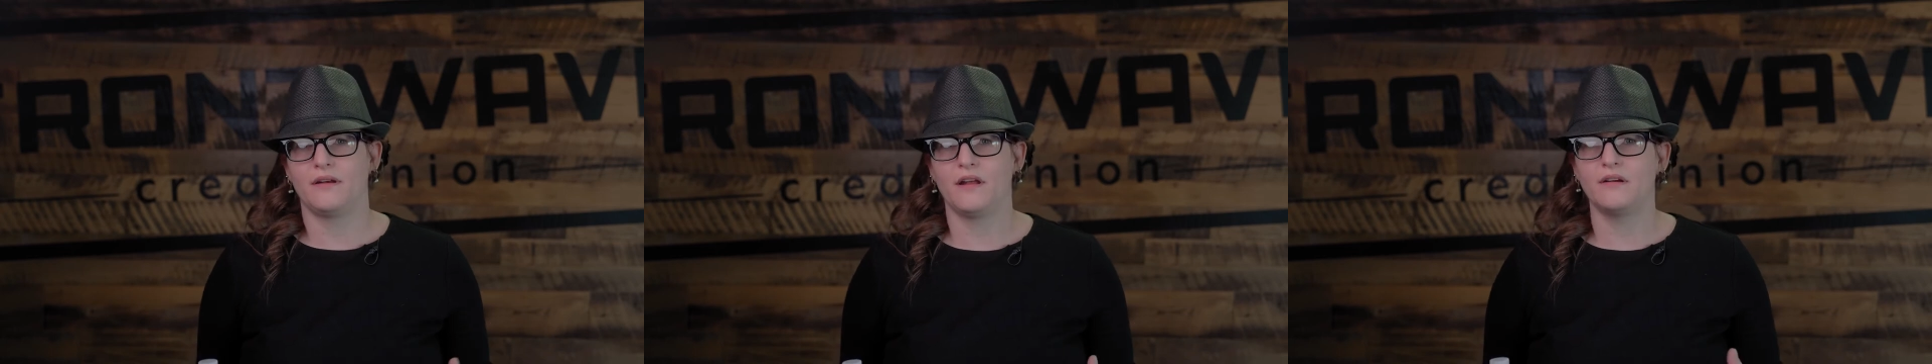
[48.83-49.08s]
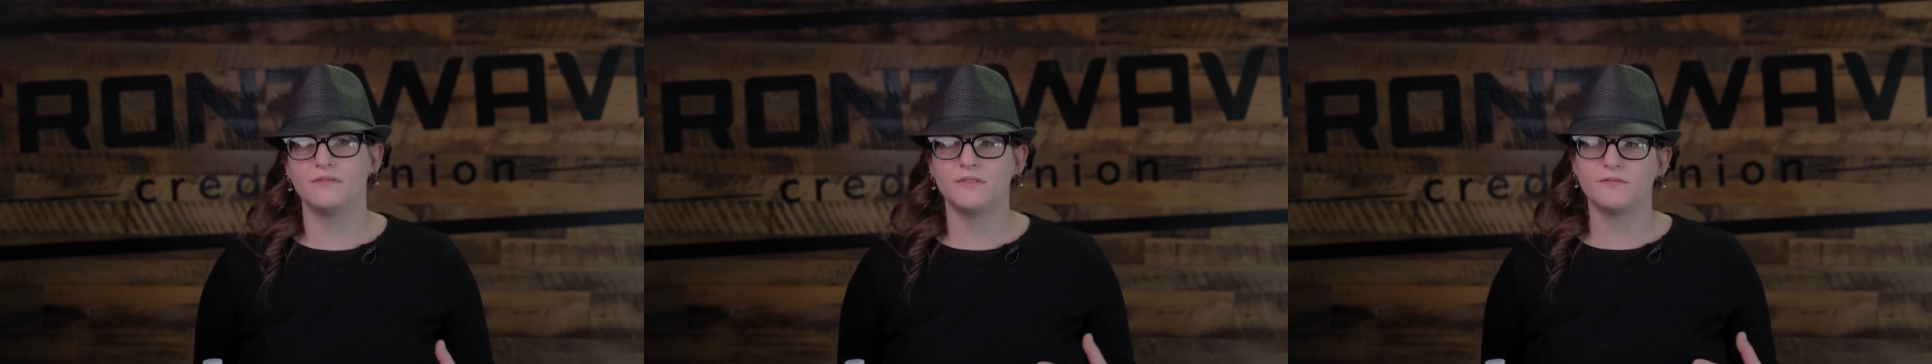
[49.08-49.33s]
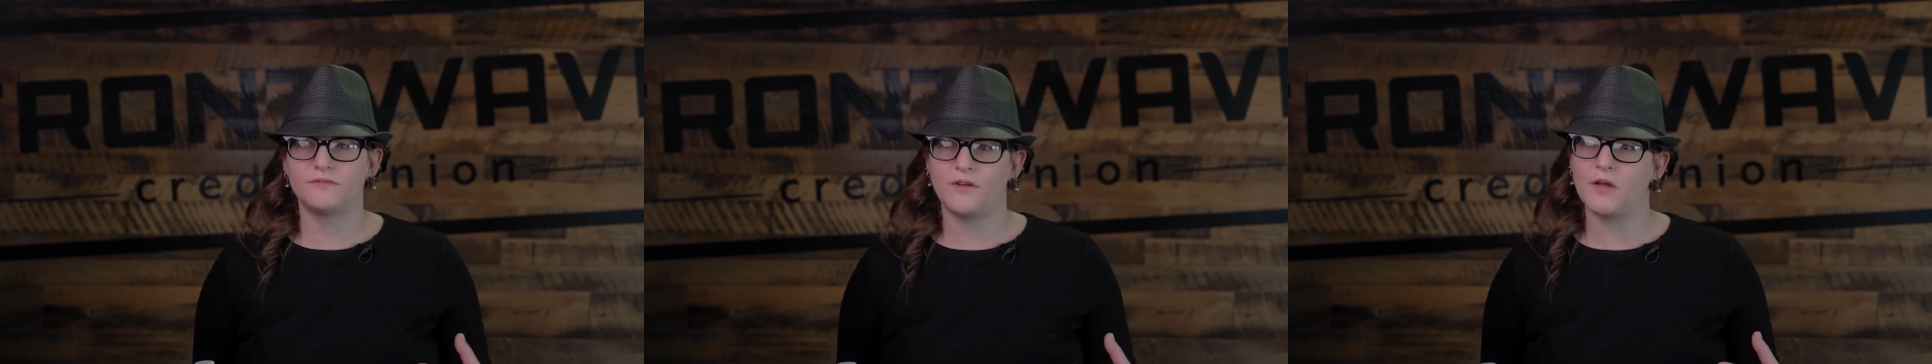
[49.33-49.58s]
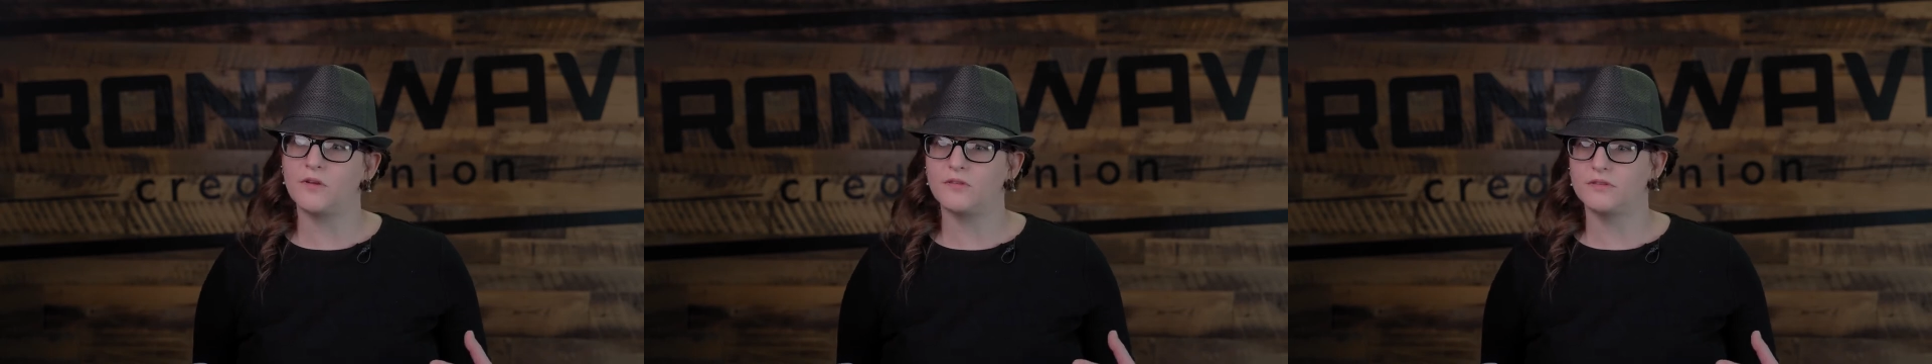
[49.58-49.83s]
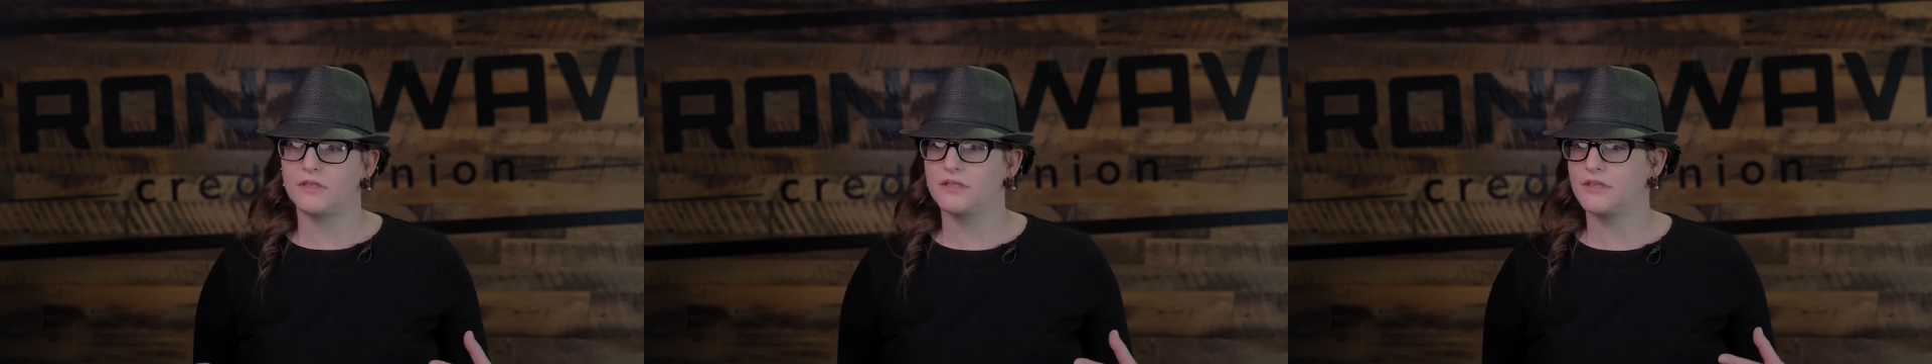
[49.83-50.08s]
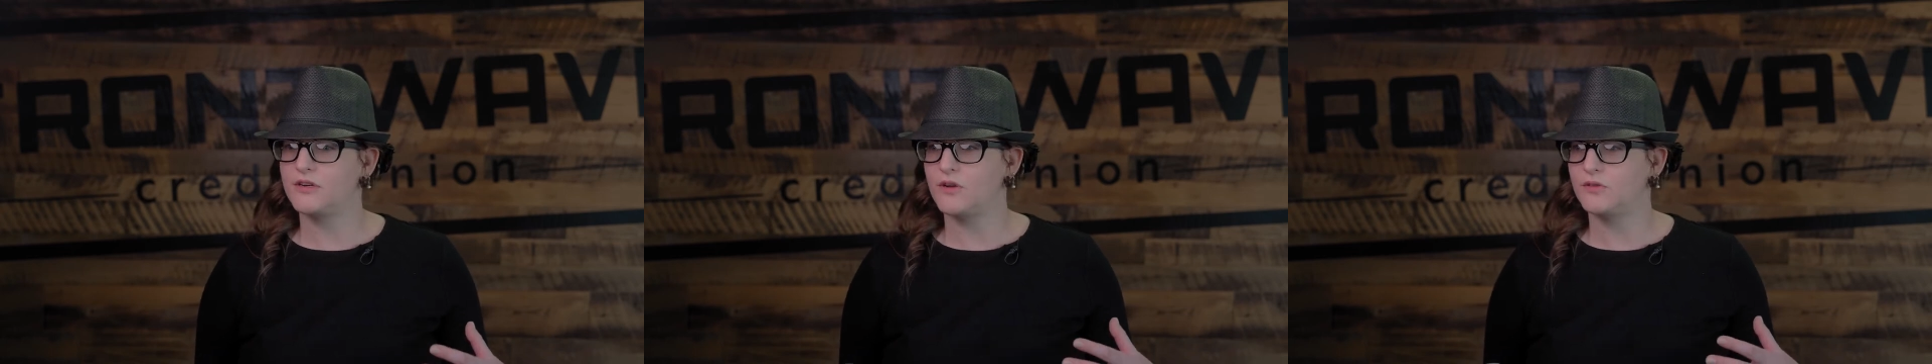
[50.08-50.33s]
None of them felt,
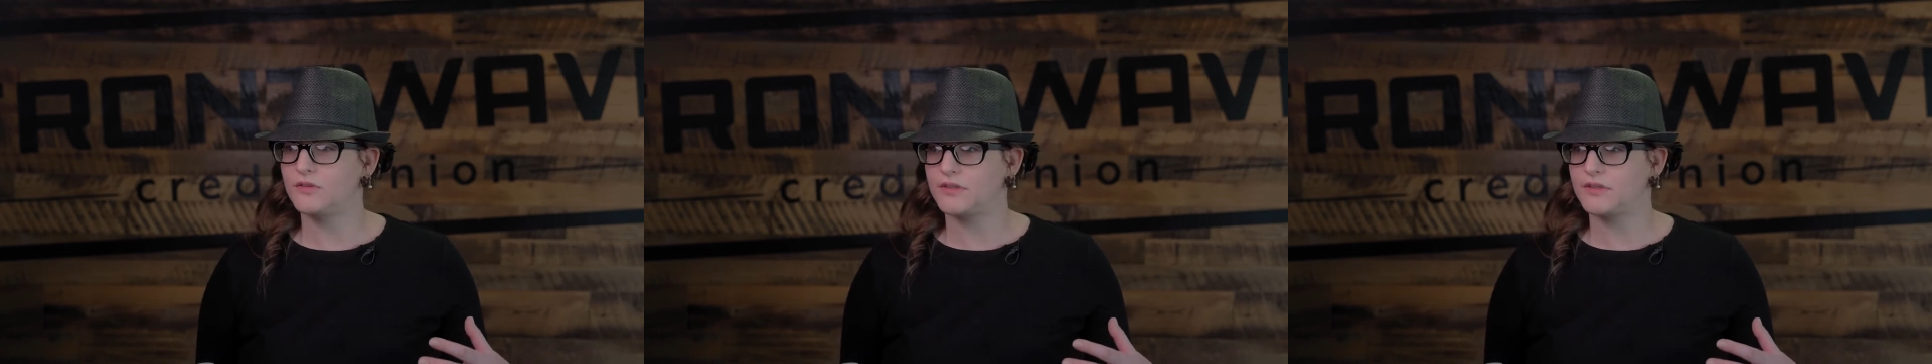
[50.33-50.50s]
you know,